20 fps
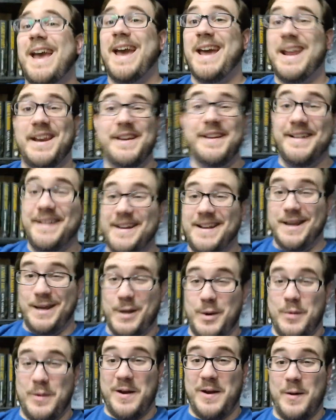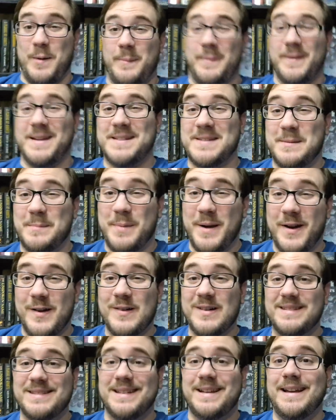Editing Nico here, because
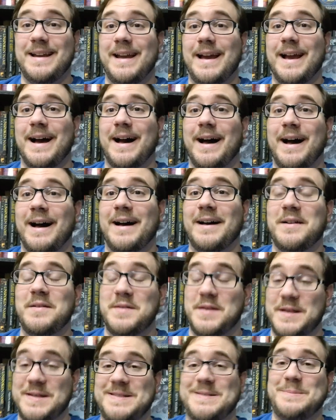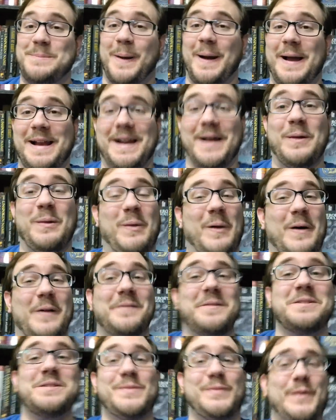apparently, despite how
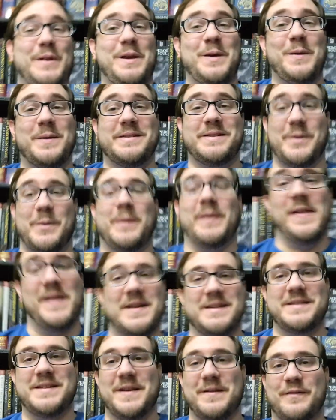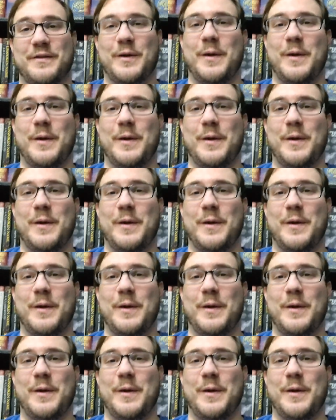long this video is, I realized a